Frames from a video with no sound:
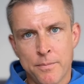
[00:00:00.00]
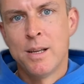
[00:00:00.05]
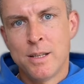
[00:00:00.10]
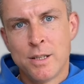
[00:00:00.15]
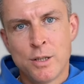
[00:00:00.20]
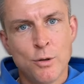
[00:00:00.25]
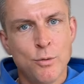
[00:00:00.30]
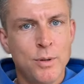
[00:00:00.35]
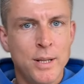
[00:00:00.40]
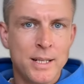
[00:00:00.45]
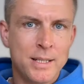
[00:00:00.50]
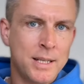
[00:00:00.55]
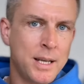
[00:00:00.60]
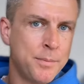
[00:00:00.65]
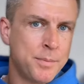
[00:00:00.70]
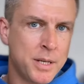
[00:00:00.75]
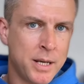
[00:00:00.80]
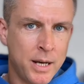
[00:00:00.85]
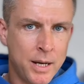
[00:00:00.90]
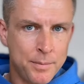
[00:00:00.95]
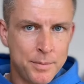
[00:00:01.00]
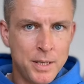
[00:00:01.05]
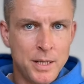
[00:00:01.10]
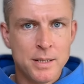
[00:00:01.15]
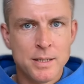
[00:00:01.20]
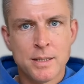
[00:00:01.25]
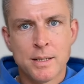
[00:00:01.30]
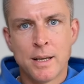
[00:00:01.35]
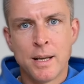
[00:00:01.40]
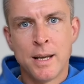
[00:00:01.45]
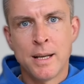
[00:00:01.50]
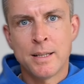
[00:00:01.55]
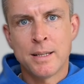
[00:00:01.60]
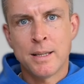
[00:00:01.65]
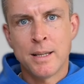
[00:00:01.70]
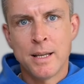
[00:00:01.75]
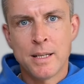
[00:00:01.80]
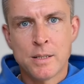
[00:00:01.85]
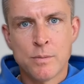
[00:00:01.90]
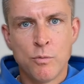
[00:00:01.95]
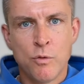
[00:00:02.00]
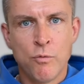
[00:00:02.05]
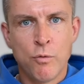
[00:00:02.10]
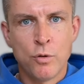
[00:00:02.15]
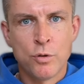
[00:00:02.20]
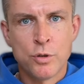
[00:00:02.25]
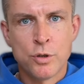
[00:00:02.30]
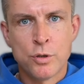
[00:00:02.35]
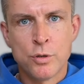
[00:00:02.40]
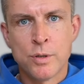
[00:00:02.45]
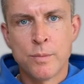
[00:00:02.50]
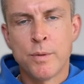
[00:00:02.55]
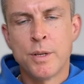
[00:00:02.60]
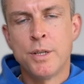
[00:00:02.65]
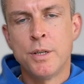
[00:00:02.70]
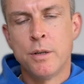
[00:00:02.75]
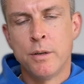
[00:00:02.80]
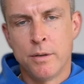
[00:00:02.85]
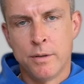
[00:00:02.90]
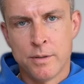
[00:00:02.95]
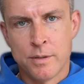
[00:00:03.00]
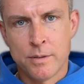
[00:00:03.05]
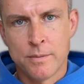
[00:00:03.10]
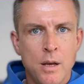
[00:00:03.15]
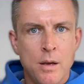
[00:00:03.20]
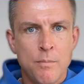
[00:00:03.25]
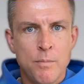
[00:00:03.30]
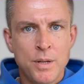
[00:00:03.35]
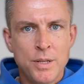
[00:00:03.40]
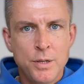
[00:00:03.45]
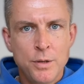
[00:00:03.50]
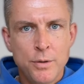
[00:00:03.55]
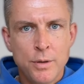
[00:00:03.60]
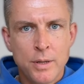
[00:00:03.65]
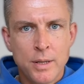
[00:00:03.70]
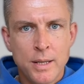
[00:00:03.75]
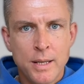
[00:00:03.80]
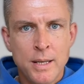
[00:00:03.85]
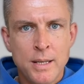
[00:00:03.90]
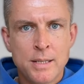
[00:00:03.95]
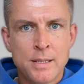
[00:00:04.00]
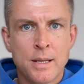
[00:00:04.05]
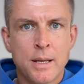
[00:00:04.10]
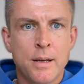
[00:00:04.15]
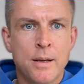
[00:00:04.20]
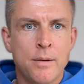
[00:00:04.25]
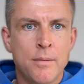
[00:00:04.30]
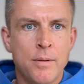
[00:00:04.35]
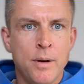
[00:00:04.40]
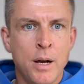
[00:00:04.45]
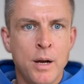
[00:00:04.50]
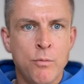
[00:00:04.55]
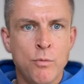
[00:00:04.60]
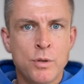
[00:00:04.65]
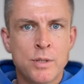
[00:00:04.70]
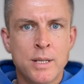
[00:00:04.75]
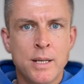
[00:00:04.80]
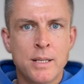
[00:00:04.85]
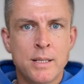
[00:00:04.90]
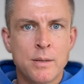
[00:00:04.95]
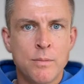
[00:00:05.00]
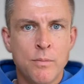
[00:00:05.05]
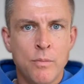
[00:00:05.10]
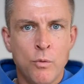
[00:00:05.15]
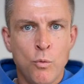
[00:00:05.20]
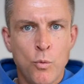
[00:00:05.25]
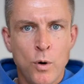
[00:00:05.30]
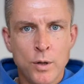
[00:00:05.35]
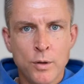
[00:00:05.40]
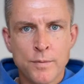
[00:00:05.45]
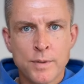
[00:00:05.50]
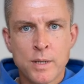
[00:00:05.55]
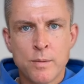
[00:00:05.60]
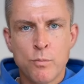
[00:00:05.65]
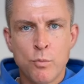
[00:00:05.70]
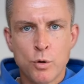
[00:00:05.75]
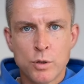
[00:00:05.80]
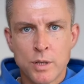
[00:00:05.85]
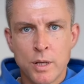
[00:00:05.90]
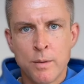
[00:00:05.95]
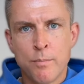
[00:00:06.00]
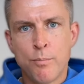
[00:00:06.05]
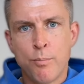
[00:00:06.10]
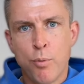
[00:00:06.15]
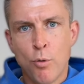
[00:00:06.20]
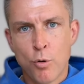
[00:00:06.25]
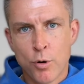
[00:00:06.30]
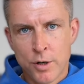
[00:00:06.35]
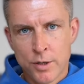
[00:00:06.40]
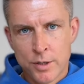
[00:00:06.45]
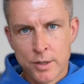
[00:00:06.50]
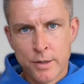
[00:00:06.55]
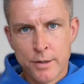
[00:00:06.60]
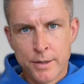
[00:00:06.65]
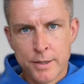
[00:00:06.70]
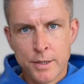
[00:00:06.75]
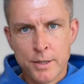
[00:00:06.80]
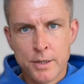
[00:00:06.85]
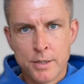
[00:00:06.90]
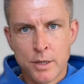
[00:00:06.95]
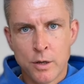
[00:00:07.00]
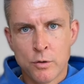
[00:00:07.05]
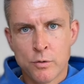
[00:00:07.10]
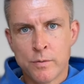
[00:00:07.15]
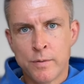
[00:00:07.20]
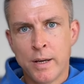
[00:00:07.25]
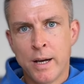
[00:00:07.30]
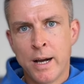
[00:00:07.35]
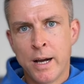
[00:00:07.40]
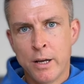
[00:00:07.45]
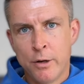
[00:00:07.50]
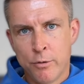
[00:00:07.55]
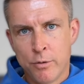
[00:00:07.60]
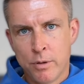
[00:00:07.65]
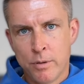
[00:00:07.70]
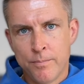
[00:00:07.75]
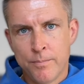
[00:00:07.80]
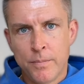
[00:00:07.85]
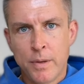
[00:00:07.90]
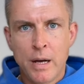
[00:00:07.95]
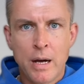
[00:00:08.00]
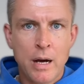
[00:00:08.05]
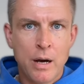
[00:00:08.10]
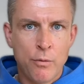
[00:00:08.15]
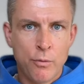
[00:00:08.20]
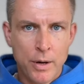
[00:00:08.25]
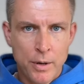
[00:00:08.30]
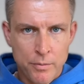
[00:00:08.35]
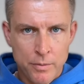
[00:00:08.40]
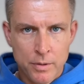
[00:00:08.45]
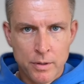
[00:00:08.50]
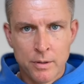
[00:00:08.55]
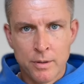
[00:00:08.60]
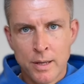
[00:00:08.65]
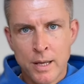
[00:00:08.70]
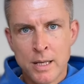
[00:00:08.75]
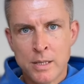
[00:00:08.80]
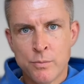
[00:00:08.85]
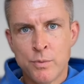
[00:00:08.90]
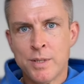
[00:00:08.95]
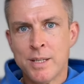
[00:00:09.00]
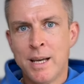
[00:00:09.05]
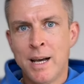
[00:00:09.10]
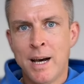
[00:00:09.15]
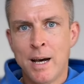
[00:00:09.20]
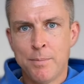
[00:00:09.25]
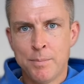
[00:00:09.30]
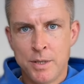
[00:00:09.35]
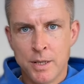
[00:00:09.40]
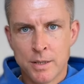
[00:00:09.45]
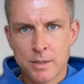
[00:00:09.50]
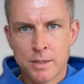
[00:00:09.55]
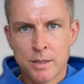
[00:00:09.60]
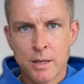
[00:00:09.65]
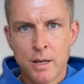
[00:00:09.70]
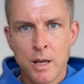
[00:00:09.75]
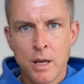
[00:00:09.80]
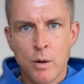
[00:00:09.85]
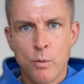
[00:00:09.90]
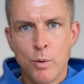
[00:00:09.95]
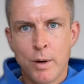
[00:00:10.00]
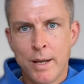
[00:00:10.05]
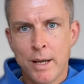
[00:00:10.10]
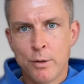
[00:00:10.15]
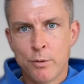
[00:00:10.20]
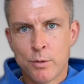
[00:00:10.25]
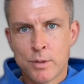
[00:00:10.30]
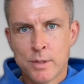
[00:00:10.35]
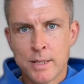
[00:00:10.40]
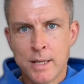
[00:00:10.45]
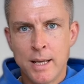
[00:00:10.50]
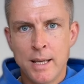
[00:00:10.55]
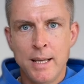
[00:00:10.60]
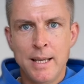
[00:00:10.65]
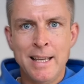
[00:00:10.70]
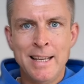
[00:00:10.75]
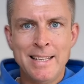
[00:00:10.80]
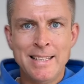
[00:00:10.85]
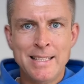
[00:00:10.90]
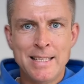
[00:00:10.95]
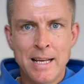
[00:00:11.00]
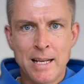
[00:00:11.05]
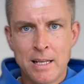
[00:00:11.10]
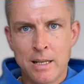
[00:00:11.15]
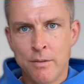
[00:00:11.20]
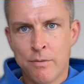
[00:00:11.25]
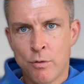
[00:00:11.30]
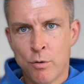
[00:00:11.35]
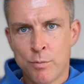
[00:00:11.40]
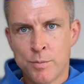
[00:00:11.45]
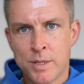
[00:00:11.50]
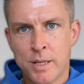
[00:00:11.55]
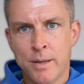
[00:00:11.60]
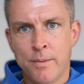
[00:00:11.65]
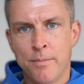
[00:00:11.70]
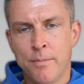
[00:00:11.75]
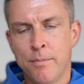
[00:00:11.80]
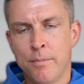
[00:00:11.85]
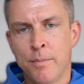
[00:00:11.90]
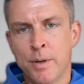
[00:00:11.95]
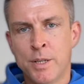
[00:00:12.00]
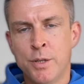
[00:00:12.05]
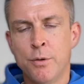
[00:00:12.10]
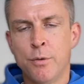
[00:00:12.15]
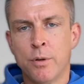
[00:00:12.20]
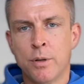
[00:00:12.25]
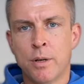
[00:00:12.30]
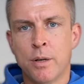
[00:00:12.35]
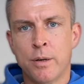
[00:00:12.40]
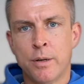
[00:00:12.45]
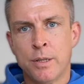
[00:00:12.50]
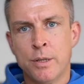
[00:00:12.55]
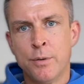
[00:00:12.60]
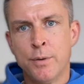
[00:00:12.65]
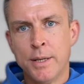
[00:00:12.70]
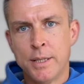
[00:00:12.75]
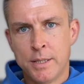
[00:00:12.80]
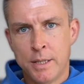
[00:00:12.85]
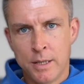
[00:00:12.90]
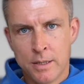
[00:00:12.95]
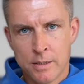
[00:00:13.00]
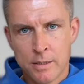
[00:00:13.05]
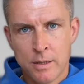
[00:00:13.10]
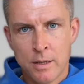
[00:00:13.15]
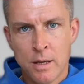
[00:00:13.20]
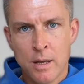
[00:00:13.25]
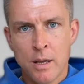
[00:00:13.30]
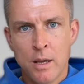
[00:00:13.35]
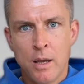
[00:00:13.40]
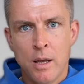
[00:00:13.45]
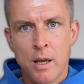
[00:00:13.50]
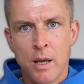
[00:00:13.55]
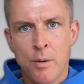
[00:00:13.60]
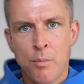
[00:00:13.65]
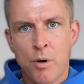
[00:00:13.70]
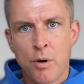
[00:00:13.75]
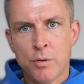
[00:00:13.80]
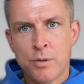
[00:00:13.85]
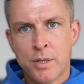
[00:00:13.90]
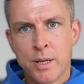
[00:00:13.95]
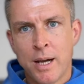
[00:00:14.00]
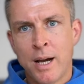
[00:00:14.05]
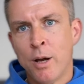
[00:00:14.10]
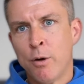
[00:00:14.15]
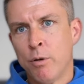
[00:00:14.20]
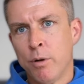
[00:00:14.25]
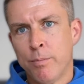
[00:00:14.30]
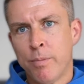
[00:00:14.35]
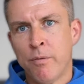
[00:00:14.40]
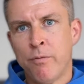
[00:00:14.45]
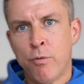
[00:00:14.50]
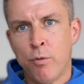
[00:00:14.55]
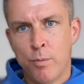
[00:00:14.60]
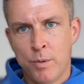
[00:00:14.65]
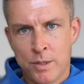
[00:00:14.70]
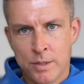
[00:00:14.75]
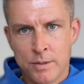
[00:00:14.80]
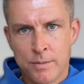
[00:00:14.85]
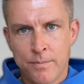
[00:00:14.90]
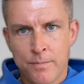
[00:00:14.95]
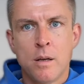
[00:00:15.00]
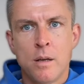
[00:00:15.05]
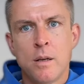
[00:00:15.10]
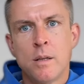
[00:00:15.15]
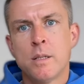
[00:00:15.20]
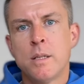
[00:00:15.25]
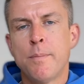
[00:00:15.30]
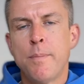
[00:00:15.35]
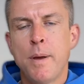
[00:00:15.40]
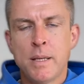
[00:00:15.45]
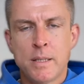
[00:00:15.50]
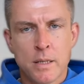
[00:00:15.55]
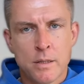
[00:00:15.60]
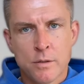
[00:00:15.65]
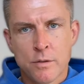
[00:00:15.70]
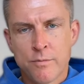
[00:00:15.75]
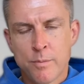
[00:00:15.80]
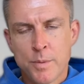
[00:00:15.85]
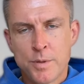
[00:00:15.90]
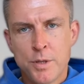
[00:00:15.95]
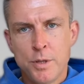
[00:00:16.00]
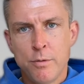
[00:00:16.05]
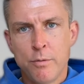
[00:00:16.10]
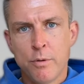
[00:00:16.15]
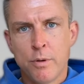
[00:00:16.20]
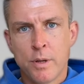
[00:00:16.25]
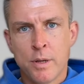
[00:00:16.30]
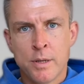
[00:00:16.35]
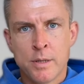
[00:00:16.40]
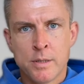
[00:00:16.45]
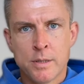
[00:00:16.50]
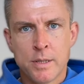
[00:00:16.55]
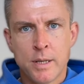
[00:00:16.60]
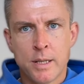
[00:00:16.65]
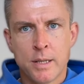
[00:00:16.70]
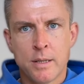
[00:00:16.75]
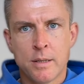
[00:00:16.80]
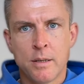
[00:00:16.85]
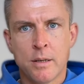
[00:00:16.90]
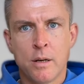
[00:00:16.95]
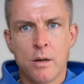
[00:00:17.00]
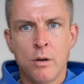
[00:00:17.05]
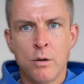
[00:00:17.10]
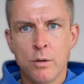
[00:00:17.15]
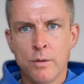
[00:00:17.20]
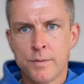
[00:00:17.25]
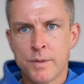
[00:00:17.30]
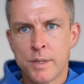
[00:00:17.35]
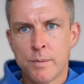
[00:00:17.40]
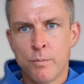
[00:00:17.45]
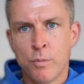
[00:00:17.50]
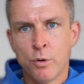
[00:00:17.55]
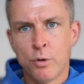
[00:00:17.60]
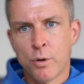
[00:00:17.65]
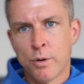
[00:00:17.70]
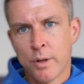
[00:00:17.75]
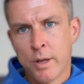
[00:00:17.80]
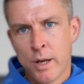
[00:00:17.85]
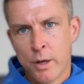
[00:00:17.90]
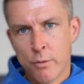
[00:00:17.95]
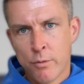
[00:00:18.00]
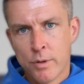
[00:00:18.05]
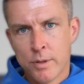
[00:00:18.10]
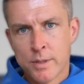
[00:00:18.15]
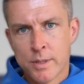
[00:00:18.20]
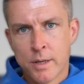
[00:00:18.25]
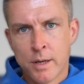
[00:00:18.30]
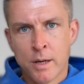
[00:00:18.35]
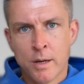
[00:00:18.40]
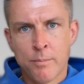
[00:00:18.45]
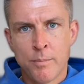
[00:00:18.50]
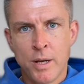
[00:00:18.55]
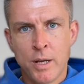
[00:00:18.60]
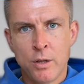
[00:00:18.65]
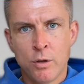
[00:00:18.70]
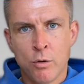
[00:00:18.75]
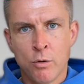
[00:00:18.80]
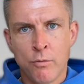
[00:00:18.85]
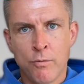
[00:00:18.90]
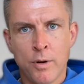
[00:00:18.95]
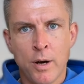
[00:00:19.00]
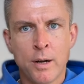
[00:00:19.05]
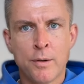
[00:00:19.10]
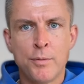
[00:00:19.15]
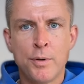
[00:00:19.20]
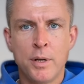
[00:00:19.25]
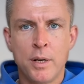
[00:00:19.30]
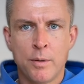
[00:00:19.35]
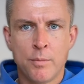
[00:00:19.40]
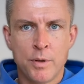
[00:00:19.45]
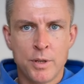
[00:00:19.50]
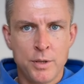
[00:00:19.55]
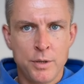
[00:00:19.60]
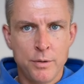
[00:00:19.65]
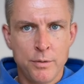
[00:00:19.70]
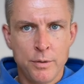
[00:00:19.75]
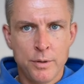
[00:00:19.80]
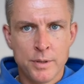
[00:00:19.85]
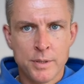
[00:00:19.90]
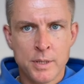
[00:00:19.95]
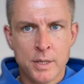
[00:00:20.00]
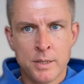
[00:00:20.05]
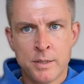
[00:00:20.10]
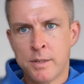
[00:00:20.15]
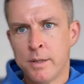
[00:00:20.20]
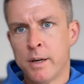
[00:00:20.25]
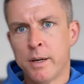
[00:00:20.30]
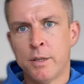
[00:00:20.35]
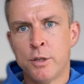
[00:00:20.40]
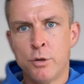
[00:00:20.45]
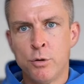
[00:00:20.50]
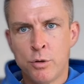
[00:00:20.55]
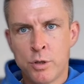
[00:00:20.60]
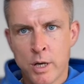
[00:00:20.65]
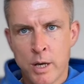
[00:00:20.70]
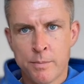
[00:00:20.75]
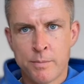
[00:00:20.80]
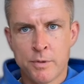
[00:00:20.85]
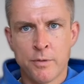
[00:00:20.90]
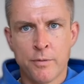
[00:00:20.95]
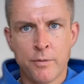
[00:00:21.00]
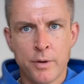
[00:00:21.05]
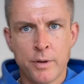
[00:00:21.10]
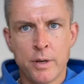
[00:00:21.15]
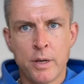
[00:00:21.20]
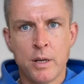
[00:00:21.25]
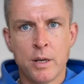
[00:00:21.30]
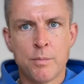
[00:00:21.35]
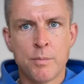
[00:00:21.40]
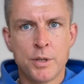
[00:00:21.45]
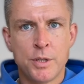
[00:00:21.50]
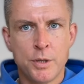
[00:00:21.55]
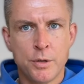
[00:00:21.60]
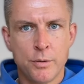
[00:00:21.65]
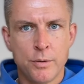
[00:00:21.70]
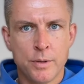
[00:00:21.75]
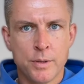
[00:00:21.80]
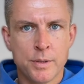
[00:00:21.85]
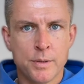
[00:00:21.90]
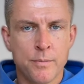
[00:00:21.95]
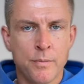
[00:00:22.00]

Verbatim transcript: So let's keep the haptics and let's move on to the materials. Material is, a, I would say, the, one of the most important characteristics of the I O L. However, as with the haptics, we cannot say exactly from the material characteristics about the I O L performance. The basics of material is that all of the modern I O Ls are made of acrylic materials and there are two types of acrylic materials.